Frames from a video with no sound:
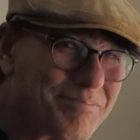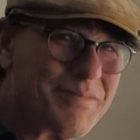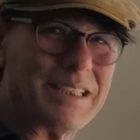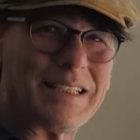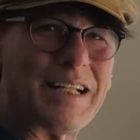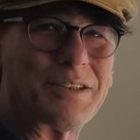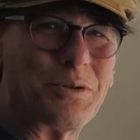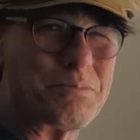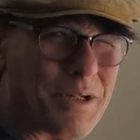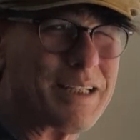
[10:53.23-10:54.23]
That's not too
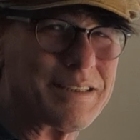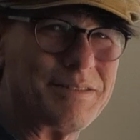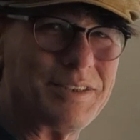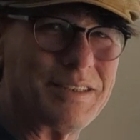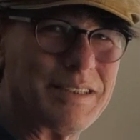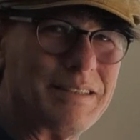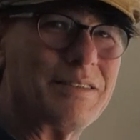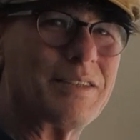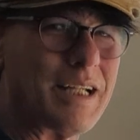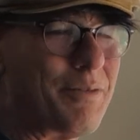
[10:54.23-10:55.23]
impressive, is it?
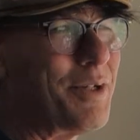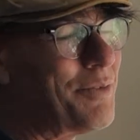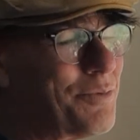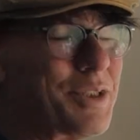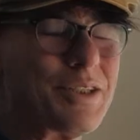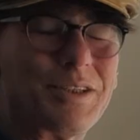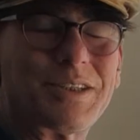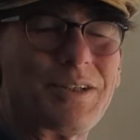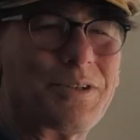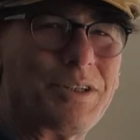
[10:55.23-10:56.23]
Okay, well, wouldn't look
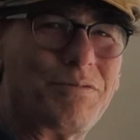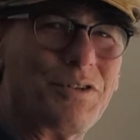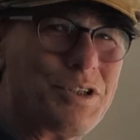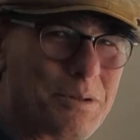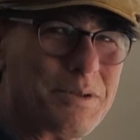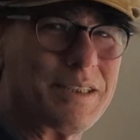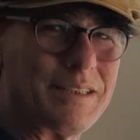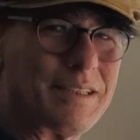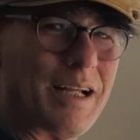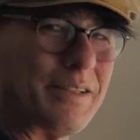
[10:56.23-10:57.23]
so good for your
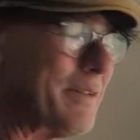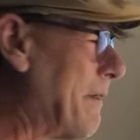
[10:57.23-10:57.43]
business either.